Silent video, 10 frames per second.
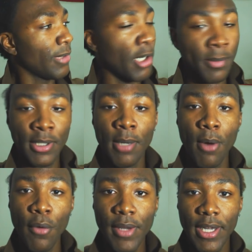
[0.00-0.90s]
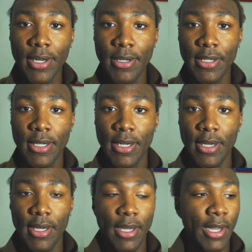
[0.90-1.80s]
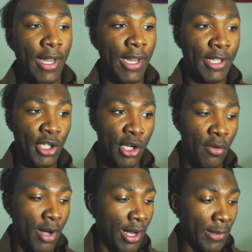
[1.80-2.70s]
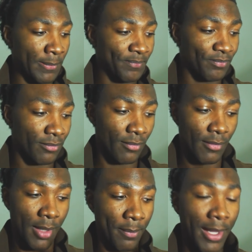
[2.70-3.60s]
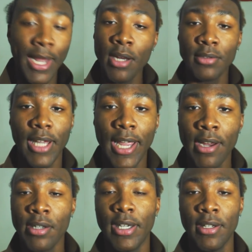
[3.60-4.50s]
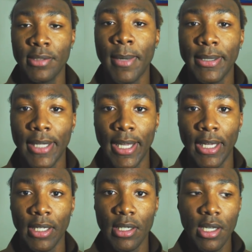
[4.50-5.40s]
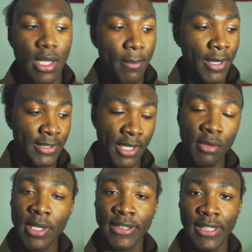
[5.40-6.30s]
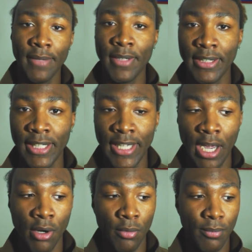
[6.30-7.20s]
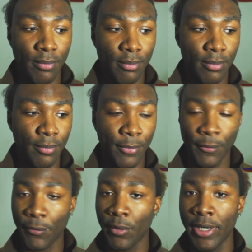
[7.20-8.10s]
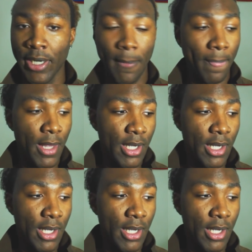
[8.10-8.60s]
Told him to come over here, and you know, here's my thing, because I don't like to give anything out for free.